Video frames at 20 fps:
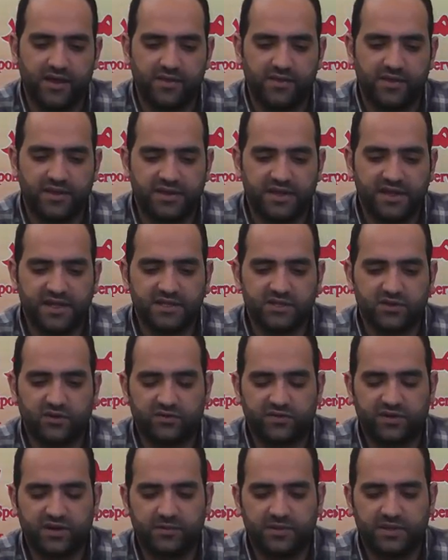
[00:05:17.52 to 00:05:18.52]
The days
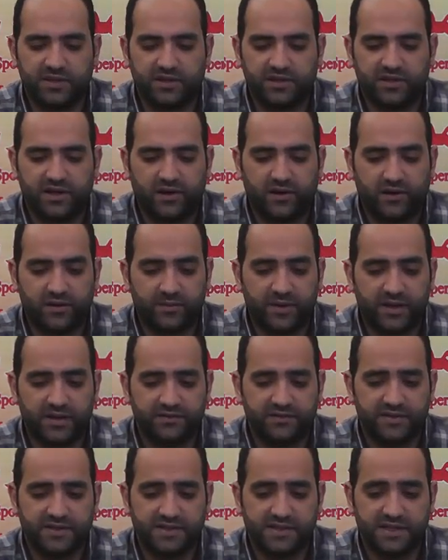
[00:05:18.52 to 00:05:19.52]
of Ramadan are
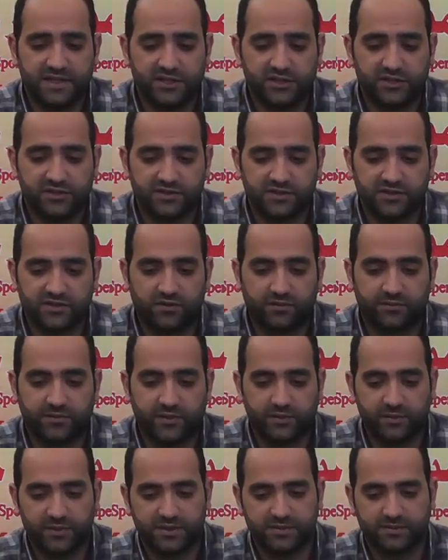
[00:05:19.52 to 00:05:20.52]
manifestations of
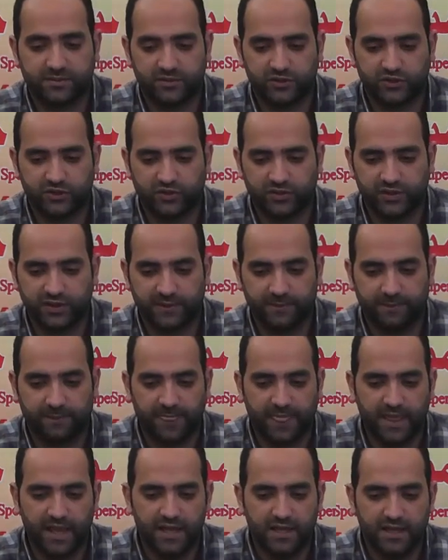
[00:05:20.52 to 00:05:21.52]
permissible joy.
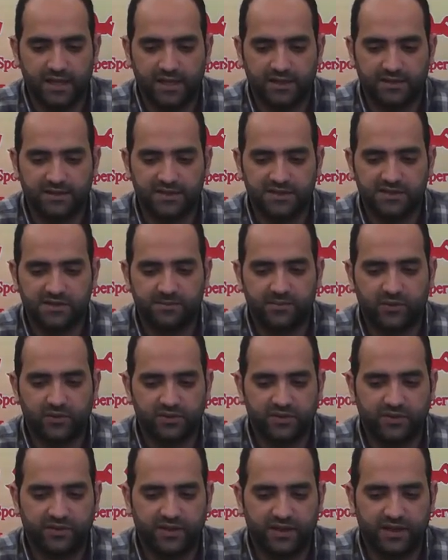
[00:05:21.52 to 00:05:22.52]
It is
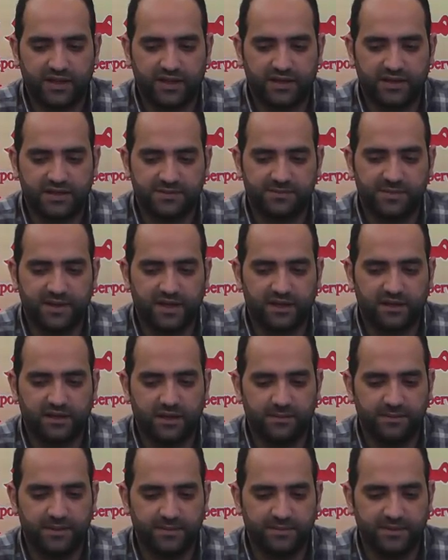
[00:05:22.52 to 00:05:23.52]
reported that Anas, may
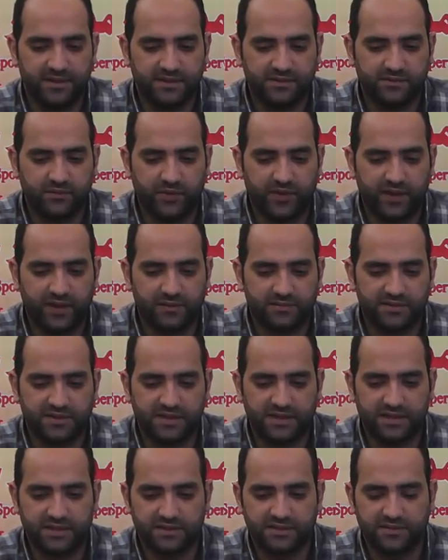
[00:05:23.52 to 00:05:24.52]
Allah be pleased with him,
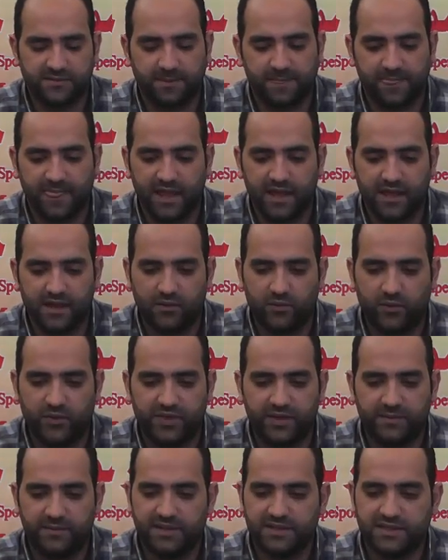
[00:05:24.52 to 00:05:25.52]
said, When
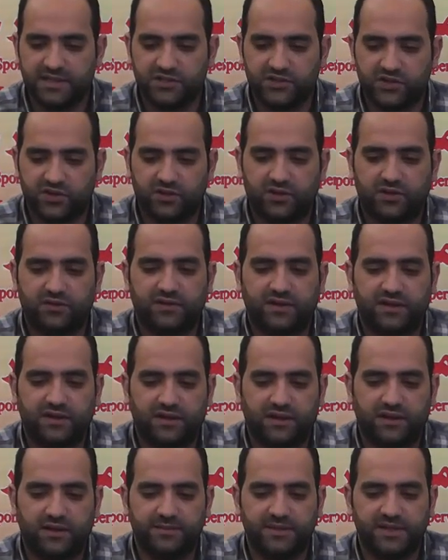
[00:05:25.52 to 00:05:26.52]
the Messenger of
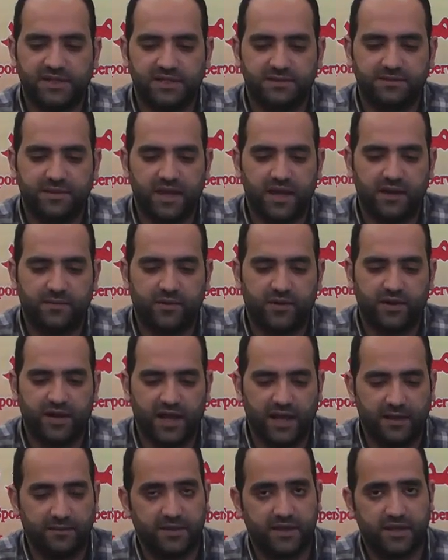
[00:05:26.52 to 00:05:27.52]
Allah, peace be upon
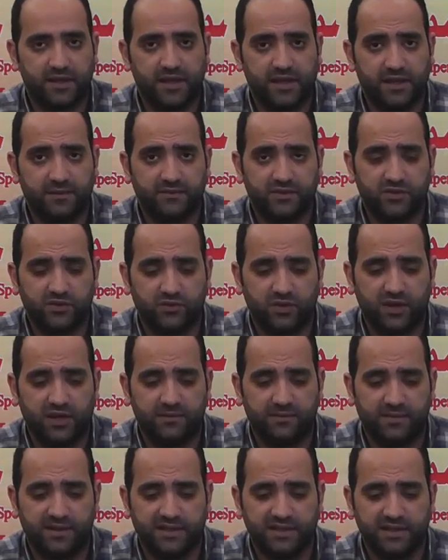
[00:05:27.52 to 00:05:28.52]
him, came to Al
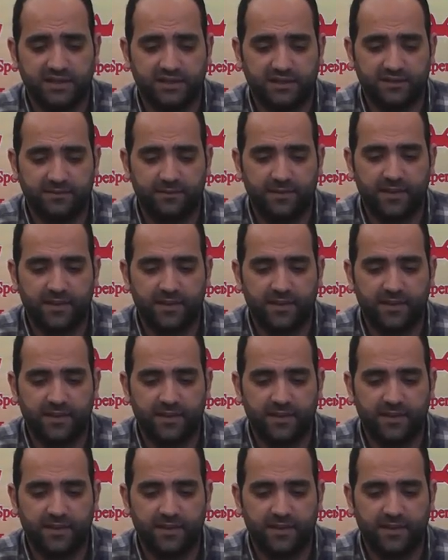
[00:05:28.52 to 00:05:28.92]
Medina,